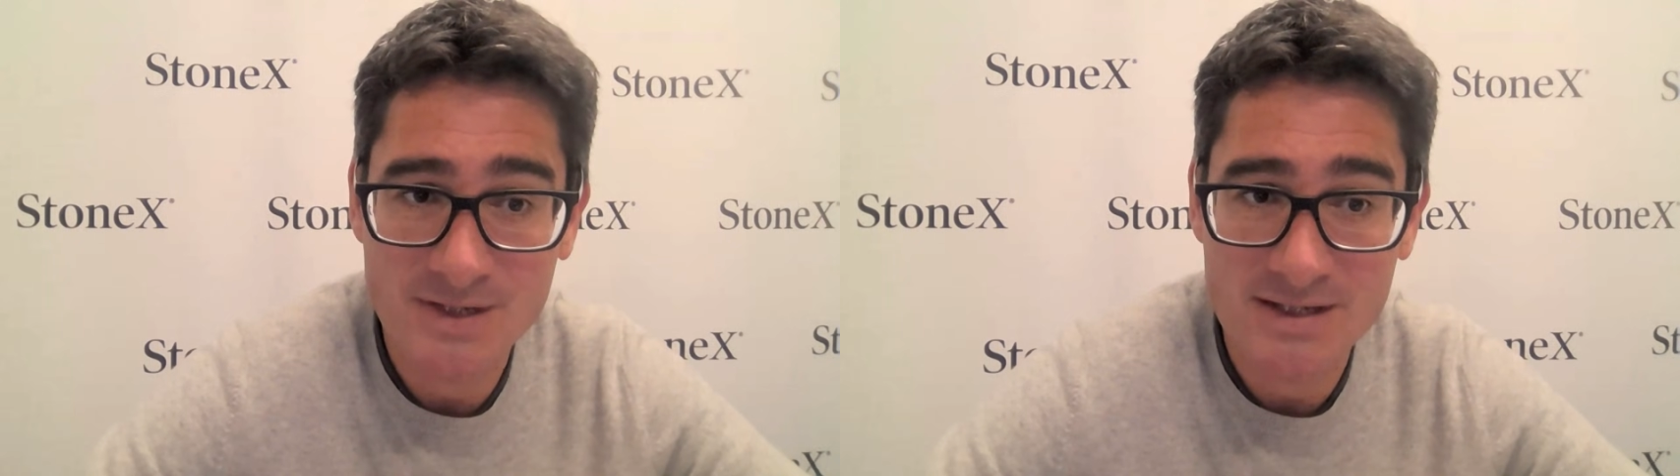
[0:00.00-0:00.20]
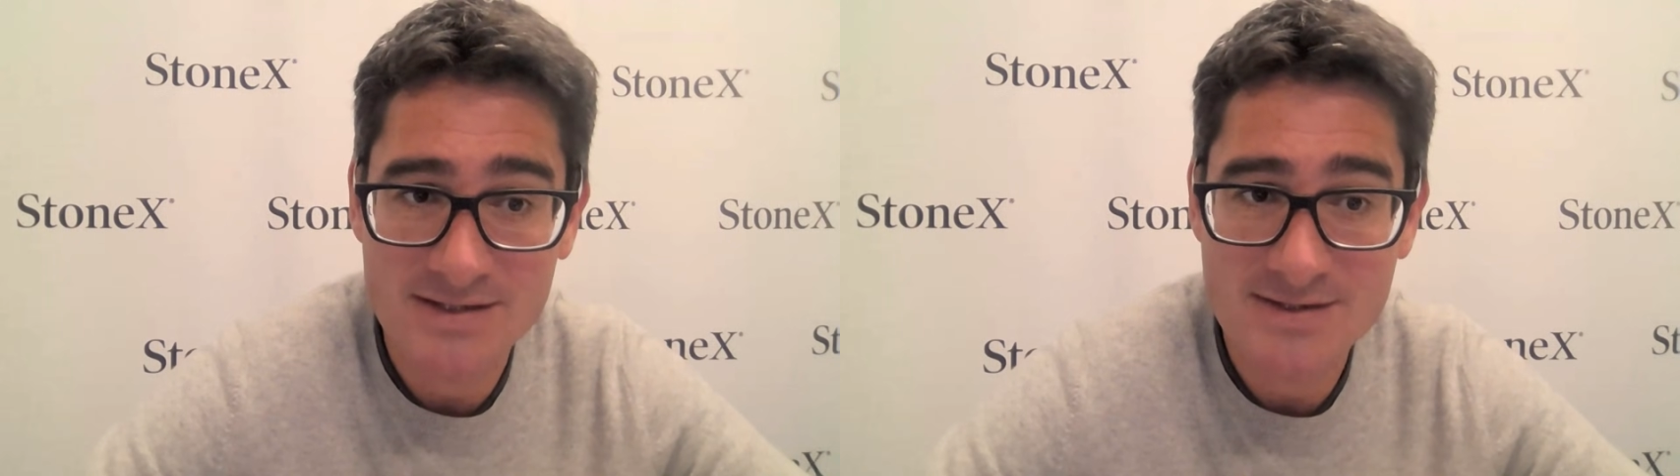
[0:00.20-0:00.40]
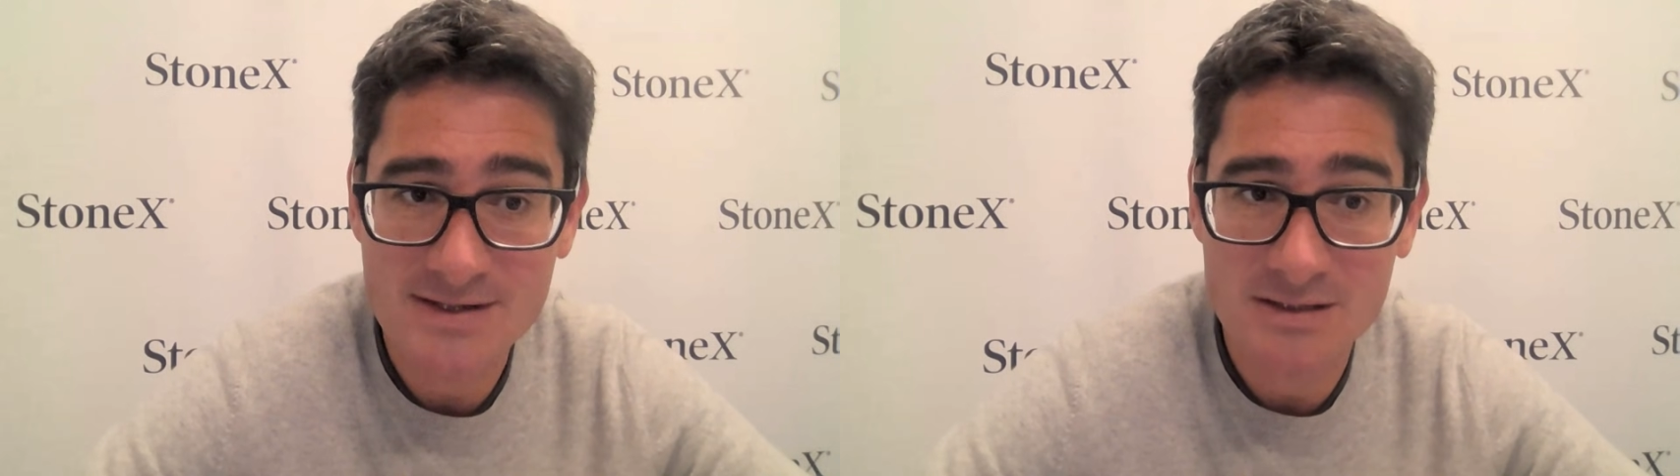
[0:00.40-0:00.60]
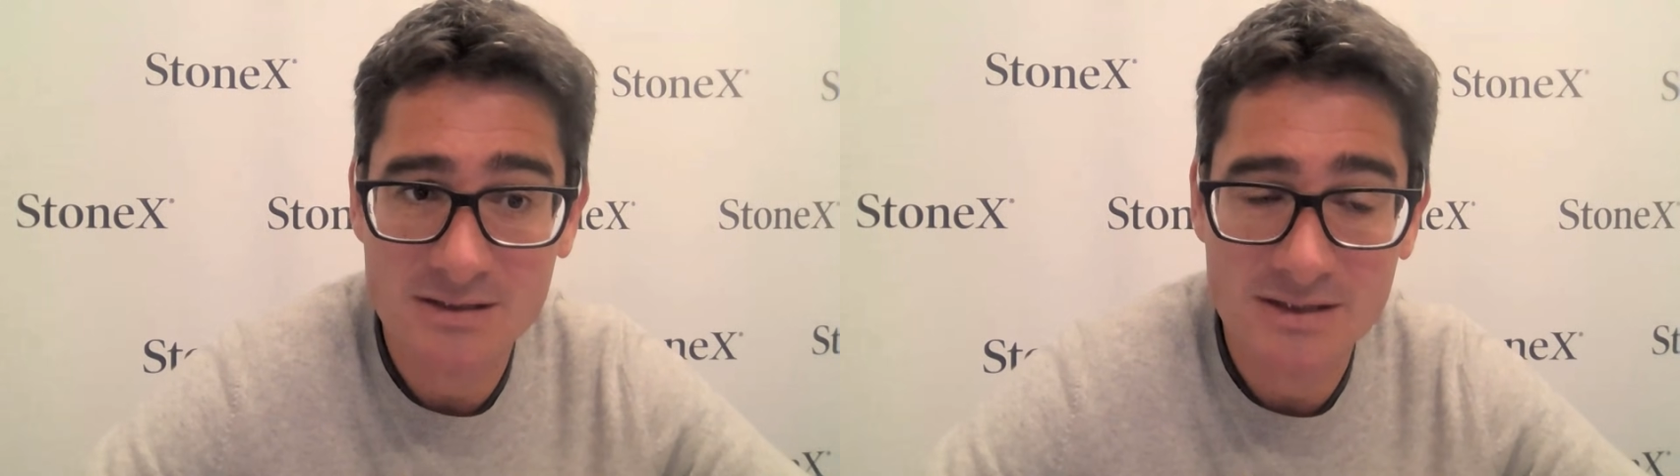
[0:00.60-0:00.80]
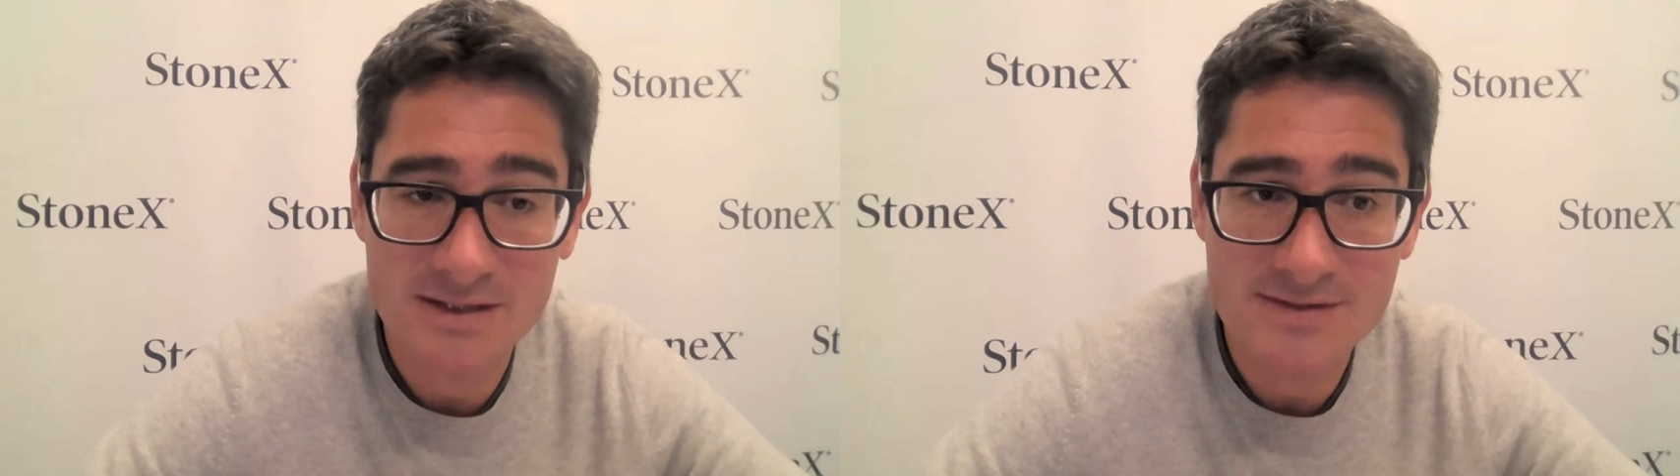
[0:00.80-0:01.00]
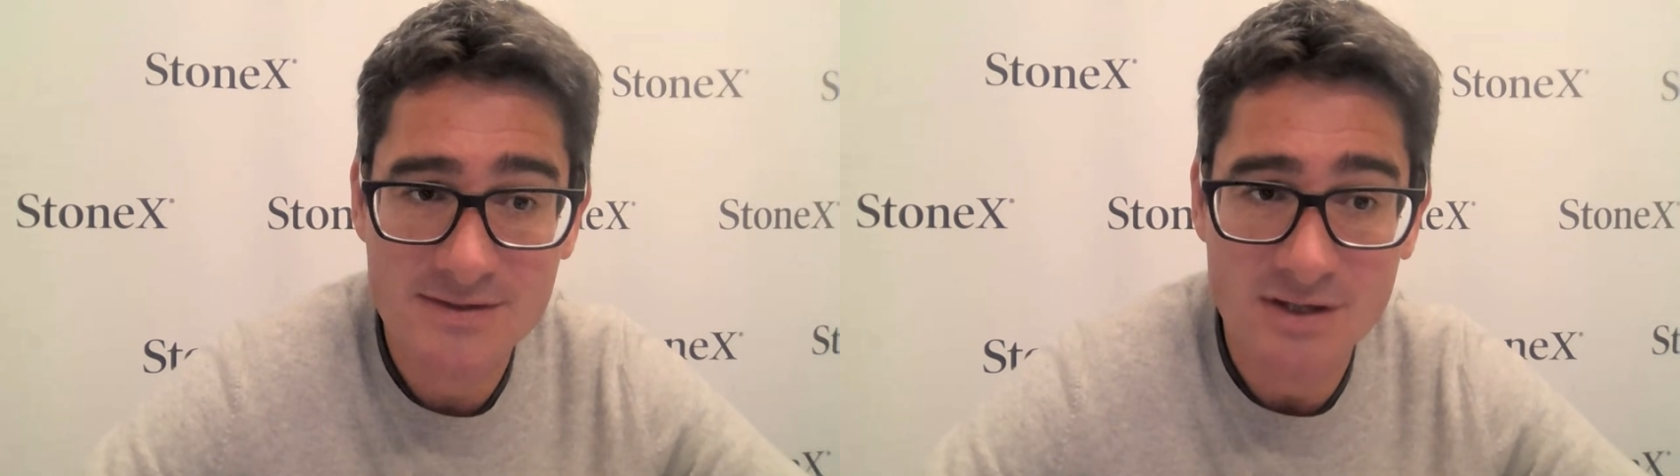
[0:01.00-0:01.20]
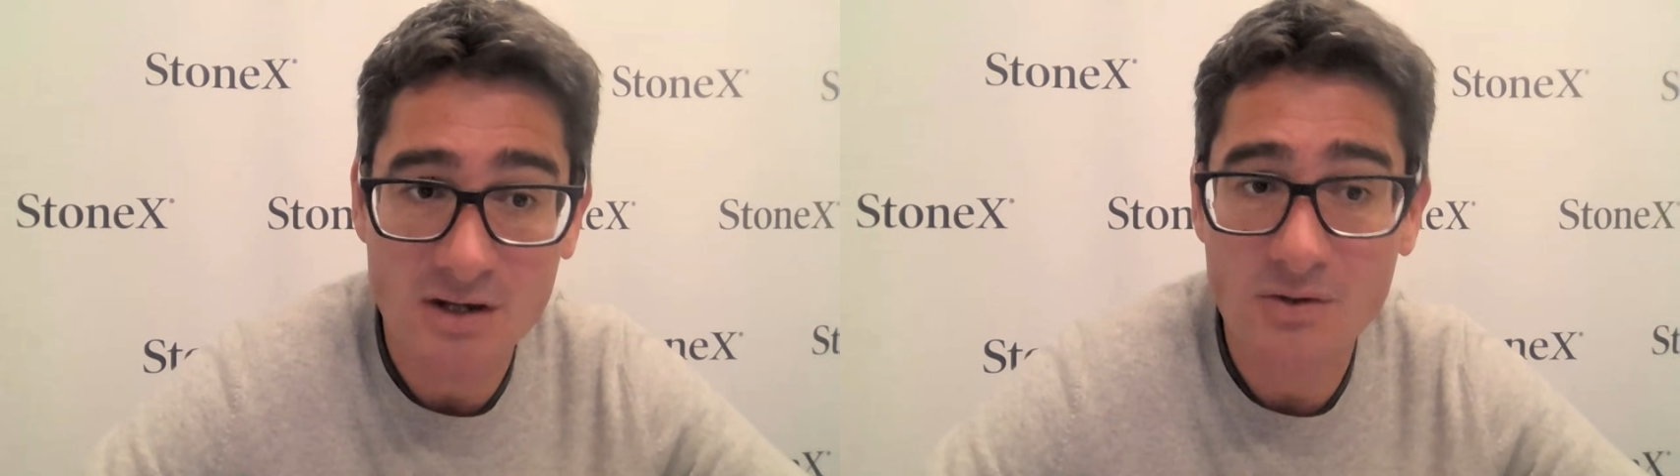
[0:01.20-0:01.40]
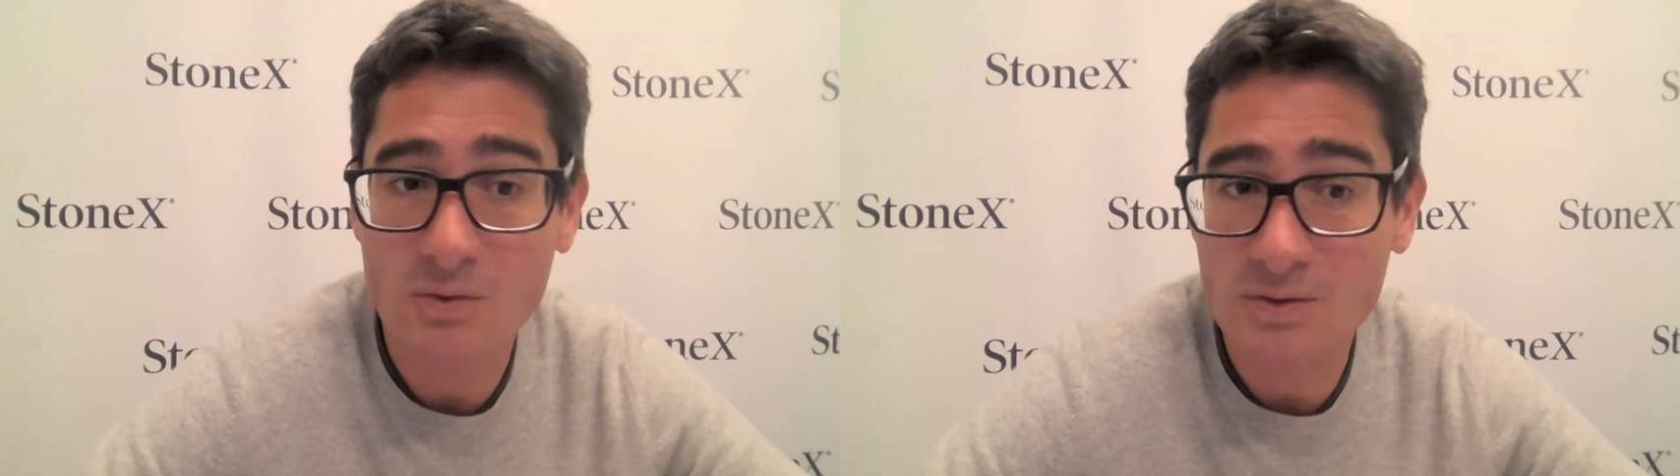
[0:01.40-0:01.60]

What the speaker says: its dollar